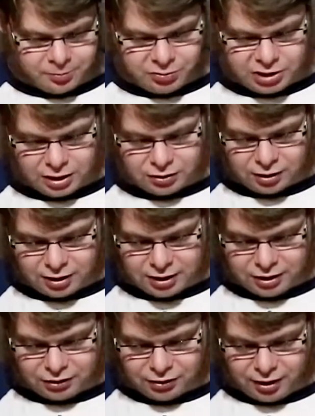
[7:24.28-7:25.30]
Next, I
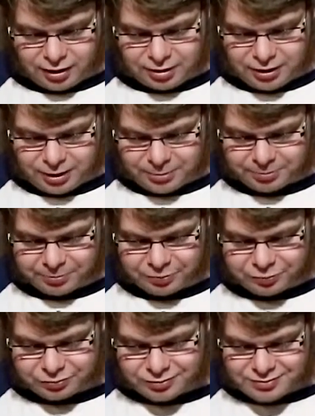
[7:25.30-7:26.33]
guess I'll
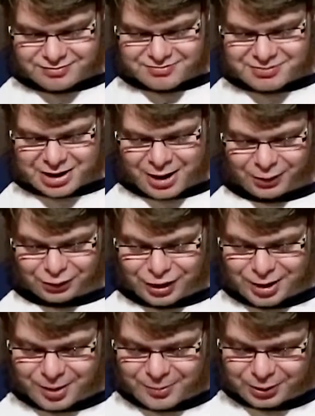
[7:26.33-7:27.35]

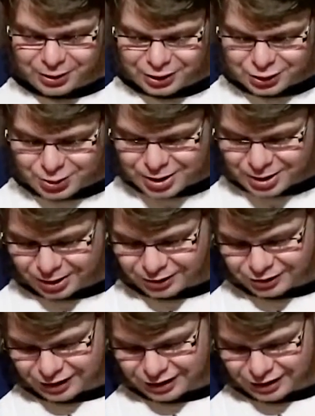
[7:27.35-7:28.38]
see about putting the
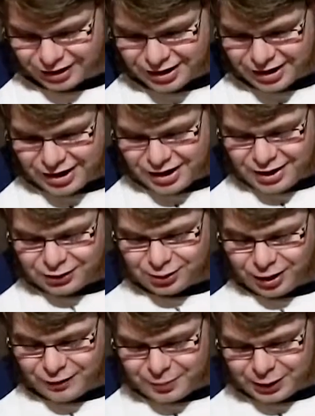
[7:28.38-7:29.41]
Joy-Cons in.
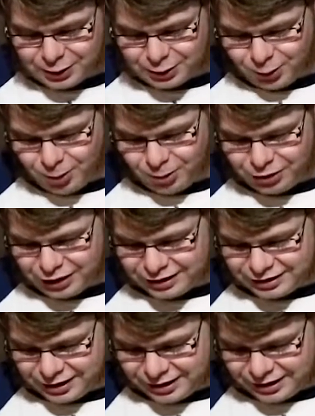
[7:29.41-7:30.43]
So I've been told
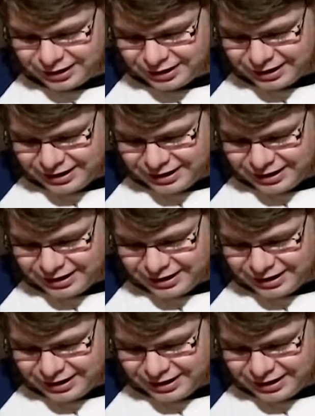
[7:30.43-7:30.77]
that,